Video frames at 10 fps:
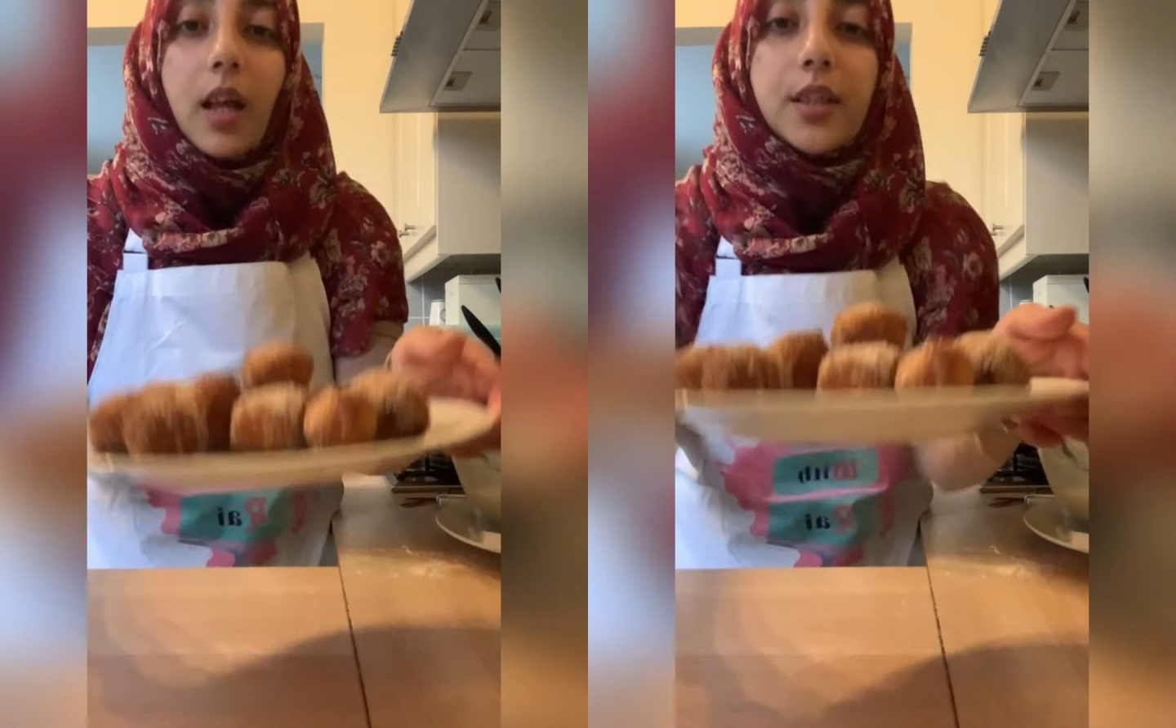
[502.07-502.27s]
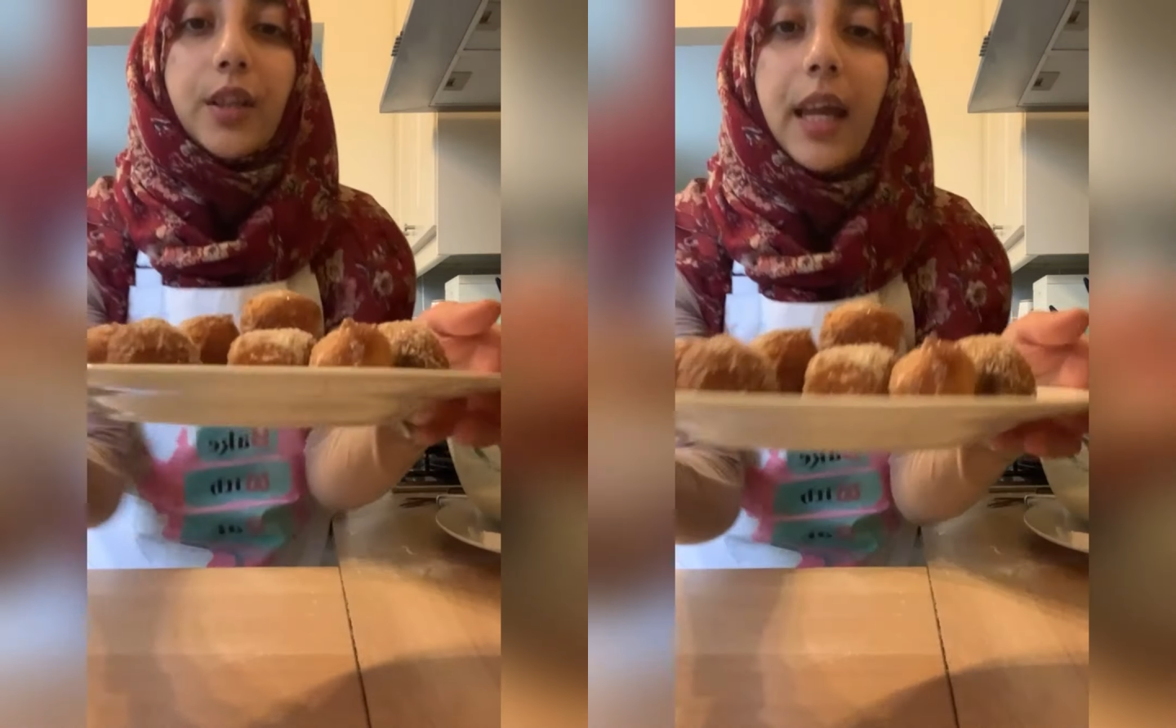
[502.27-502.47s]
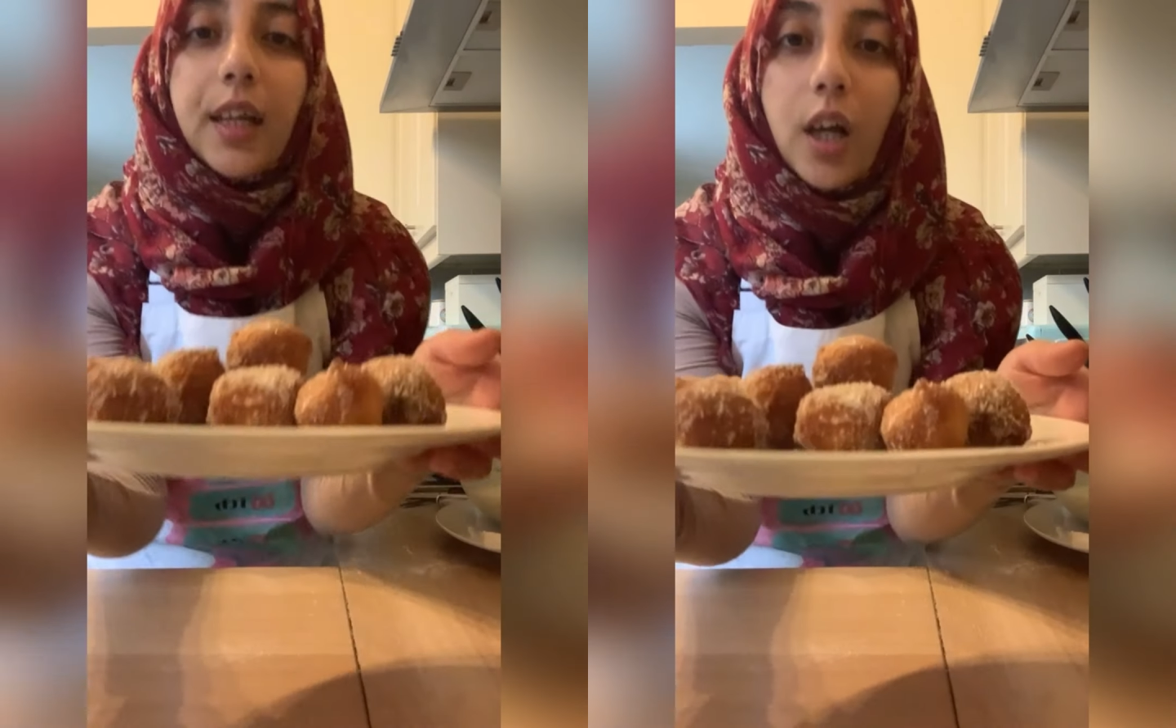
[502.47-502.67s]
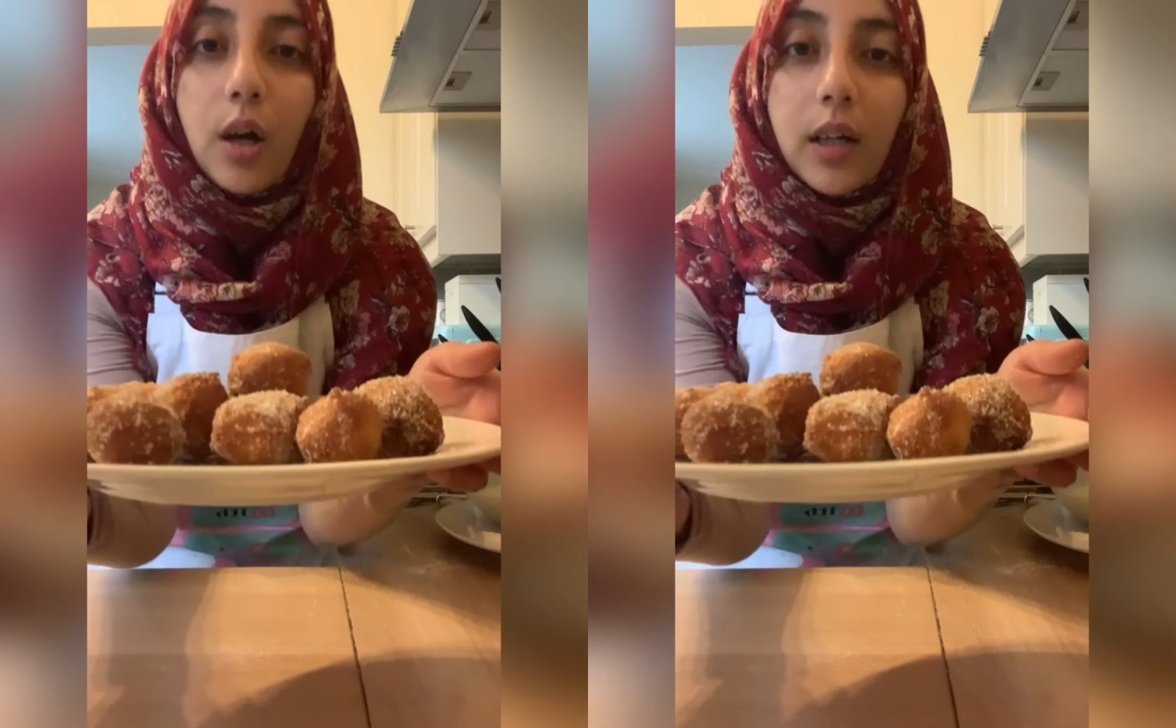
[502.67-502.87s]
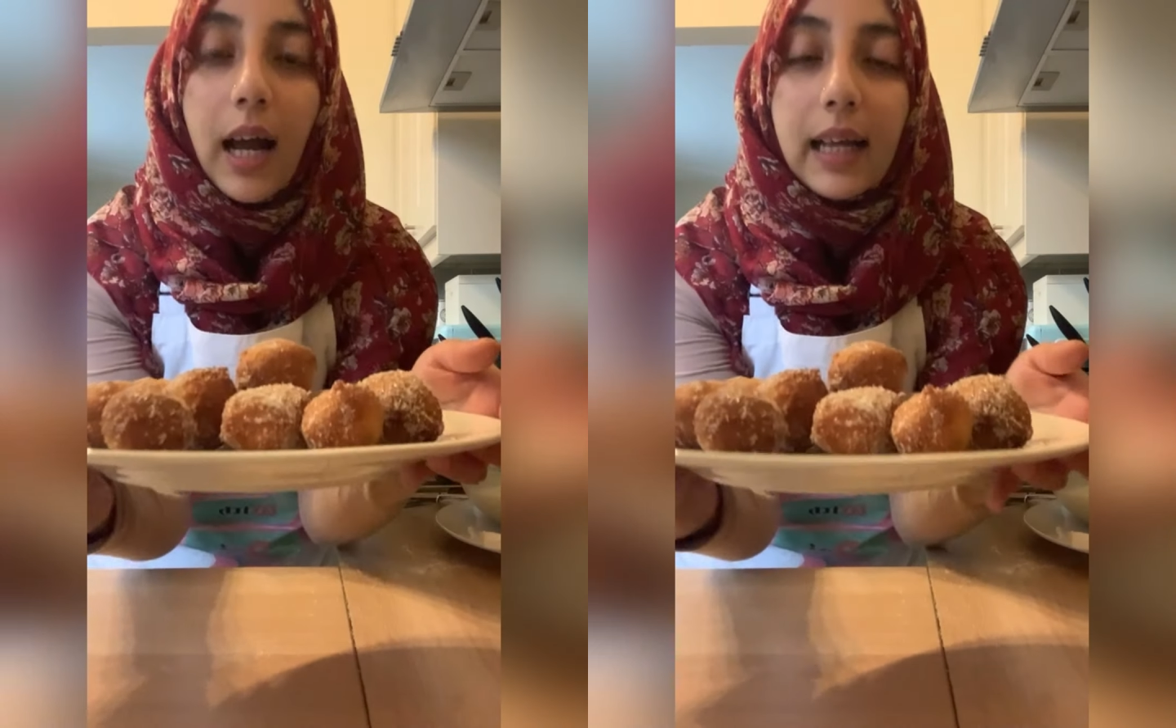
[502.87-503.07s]
So there you
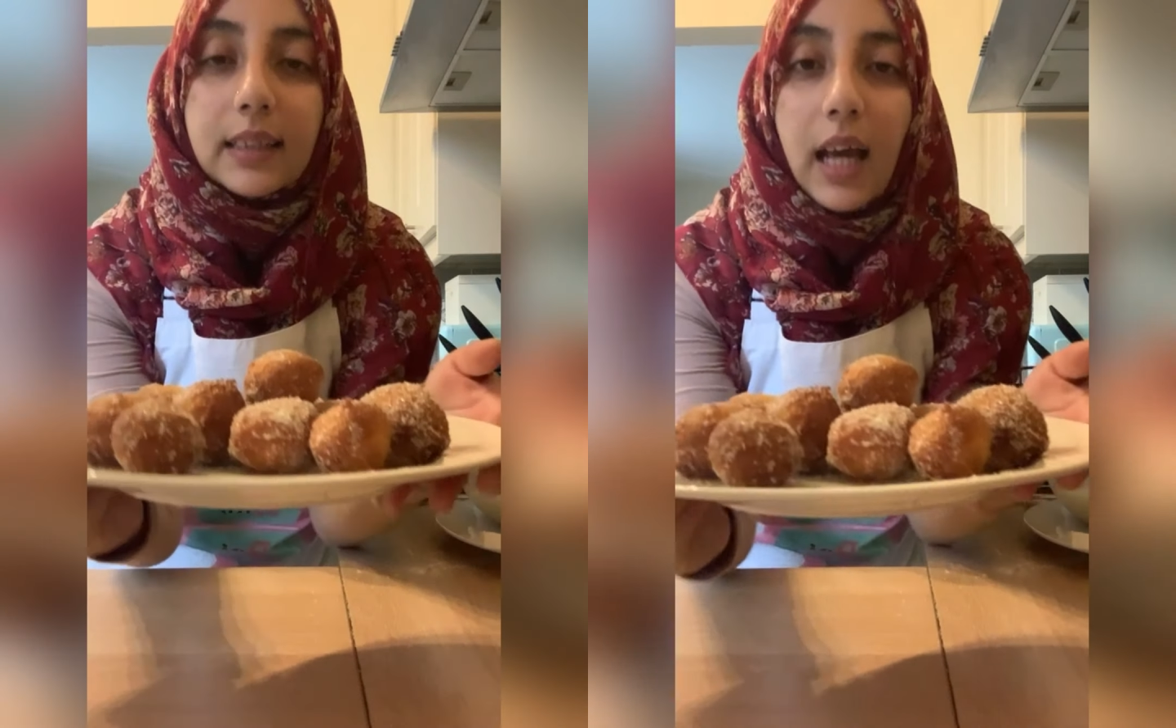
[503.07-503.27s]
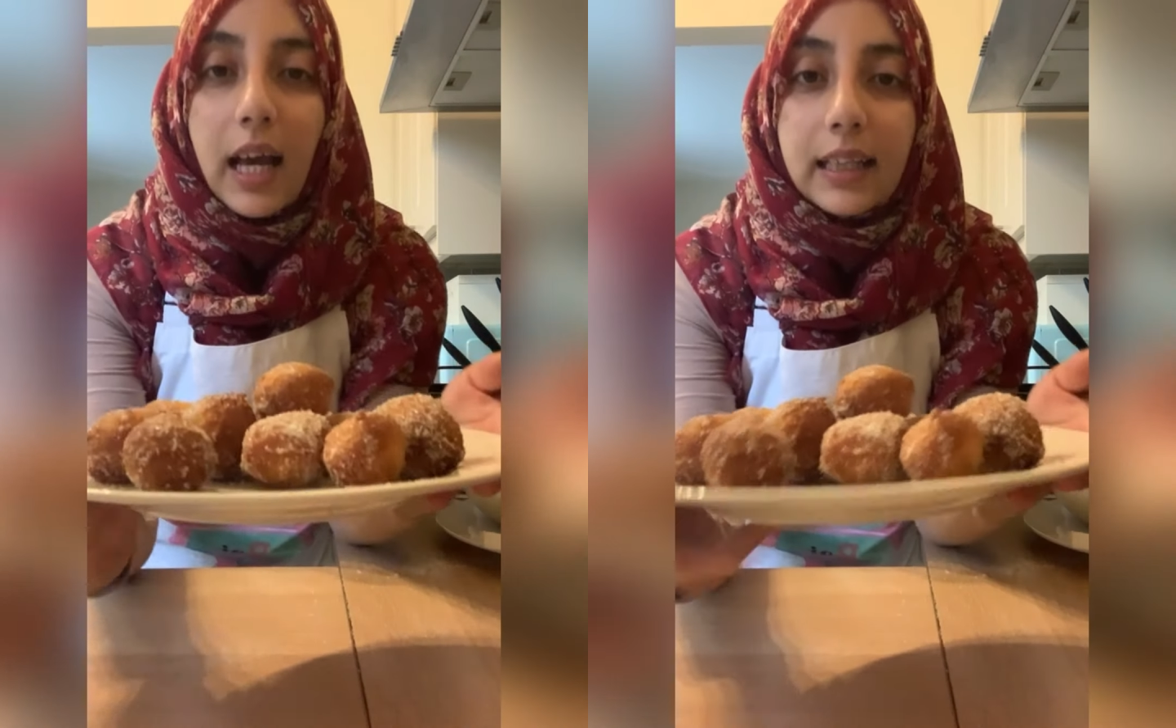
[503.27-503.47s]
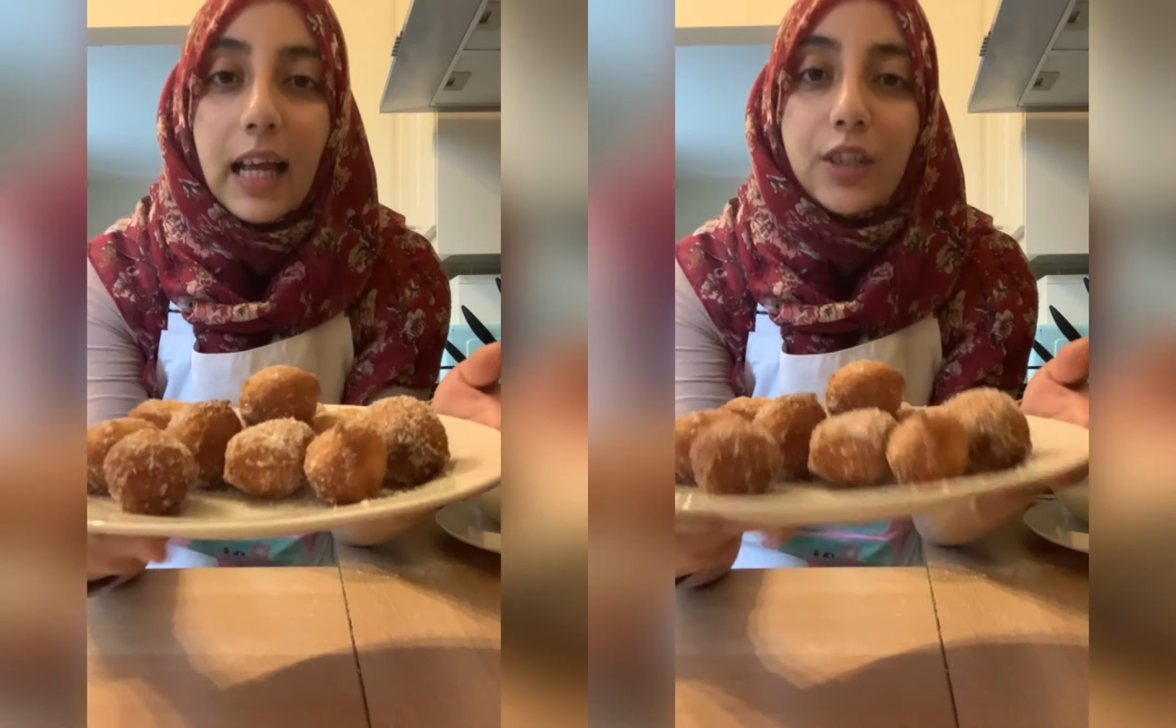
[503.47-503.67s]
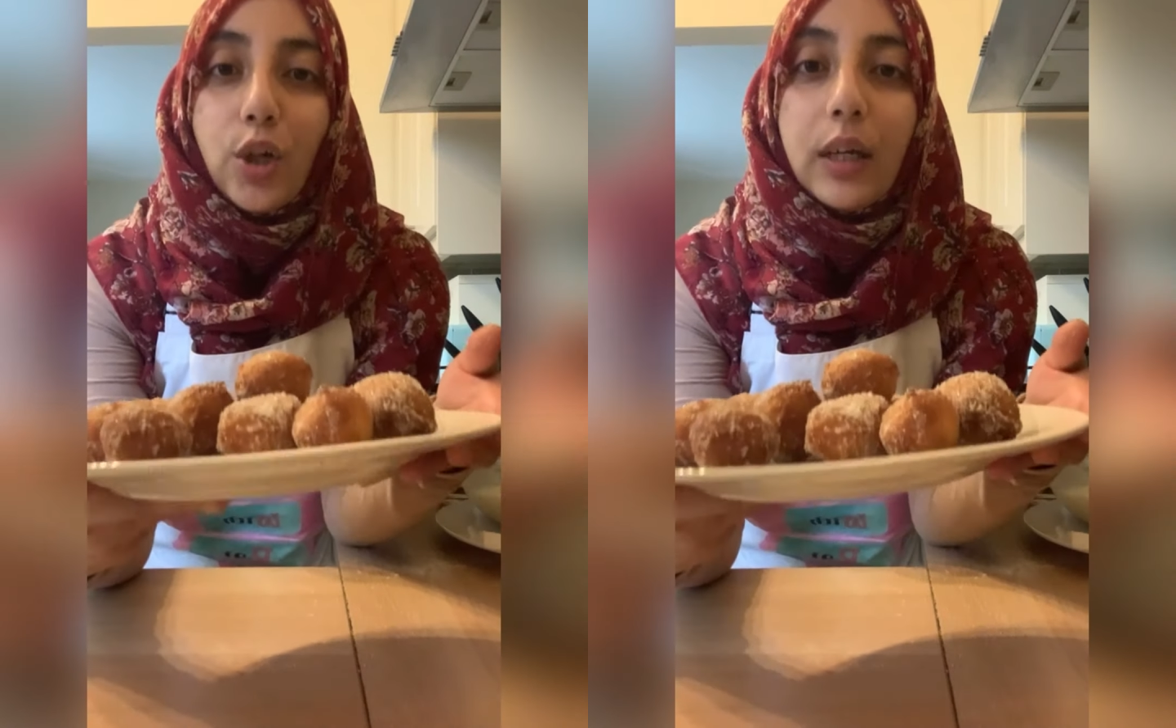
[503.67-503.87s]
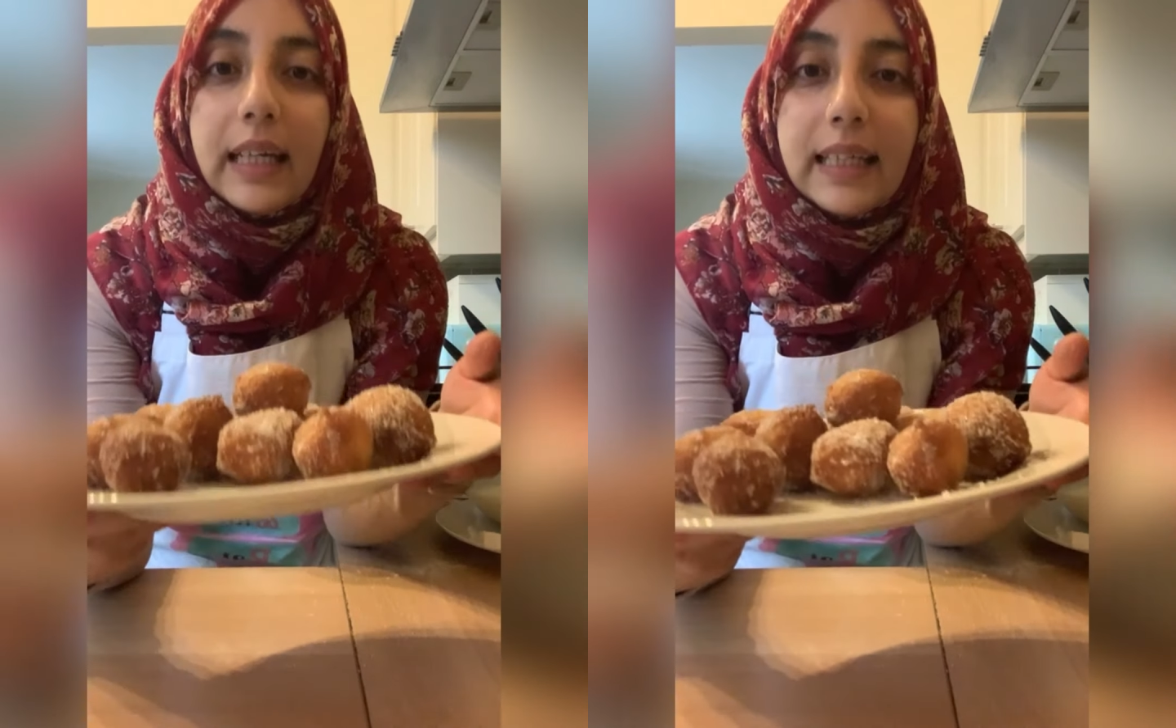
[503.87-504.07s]
go, guys. There's
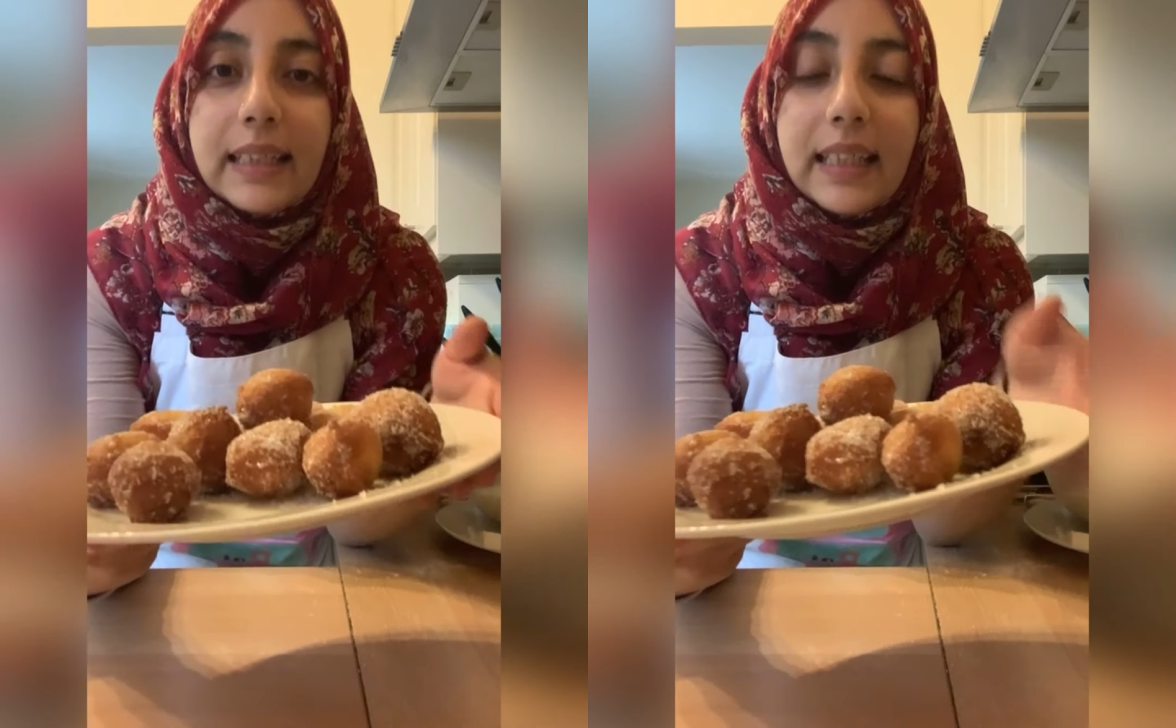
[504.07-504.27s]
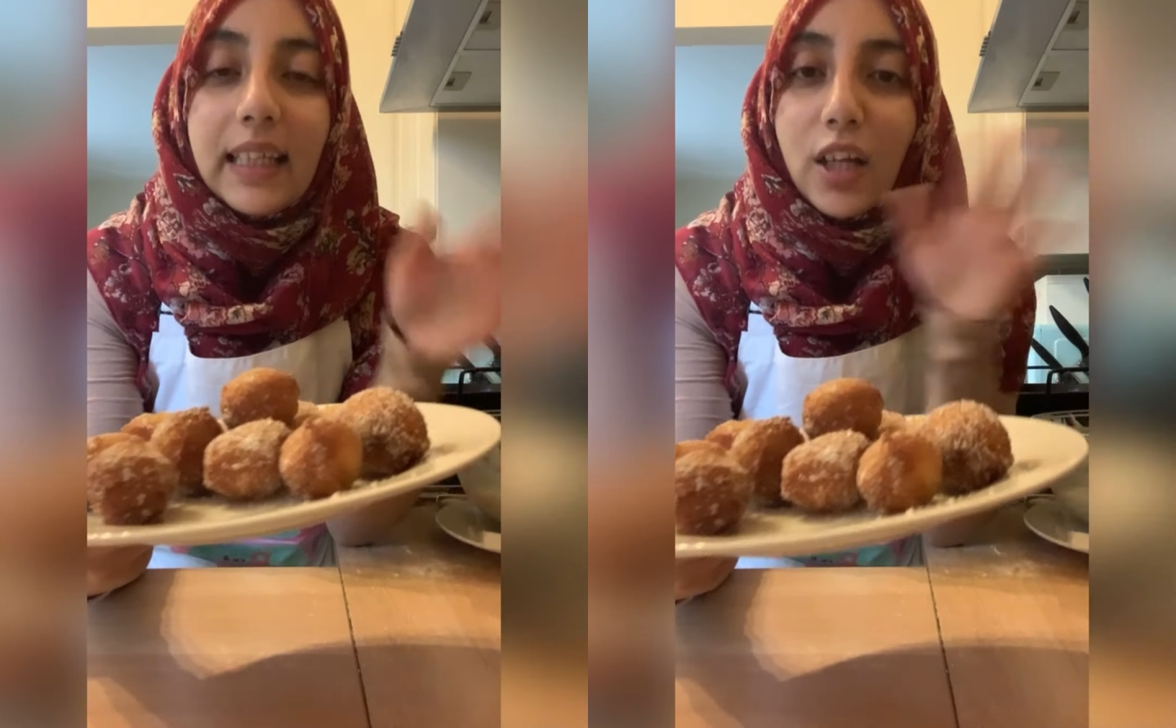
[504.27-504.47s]
your easy,